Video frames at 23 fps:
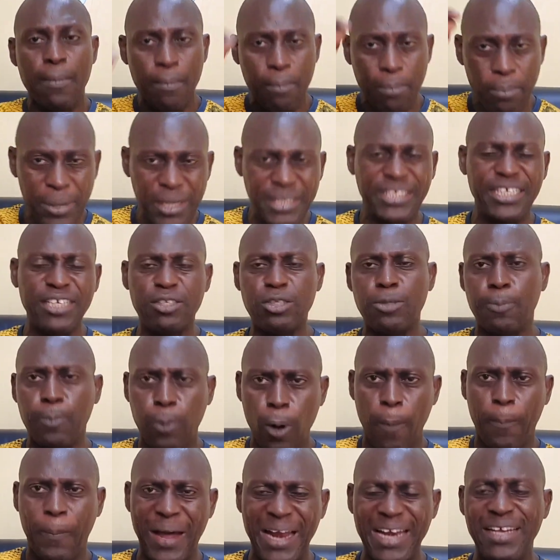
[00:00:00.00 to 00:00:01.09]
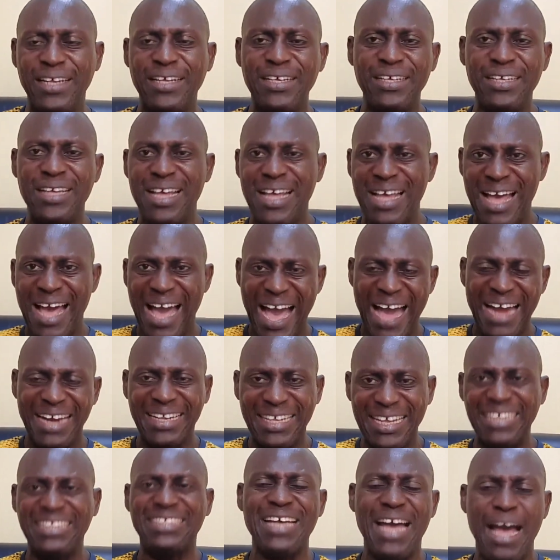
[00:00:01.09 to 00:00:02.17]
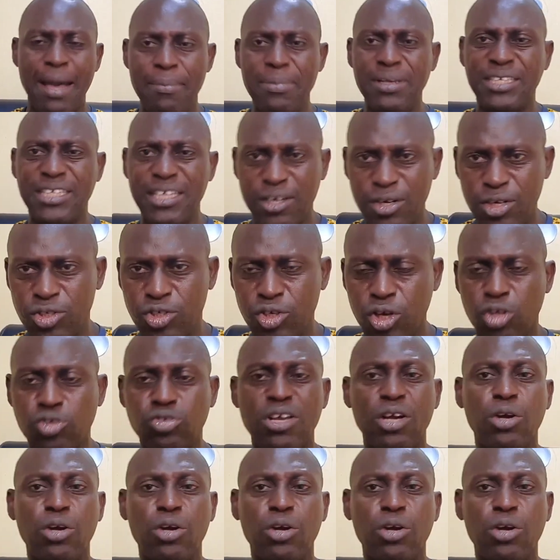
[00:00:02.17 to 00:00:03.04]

Mix it properly and get amazing results.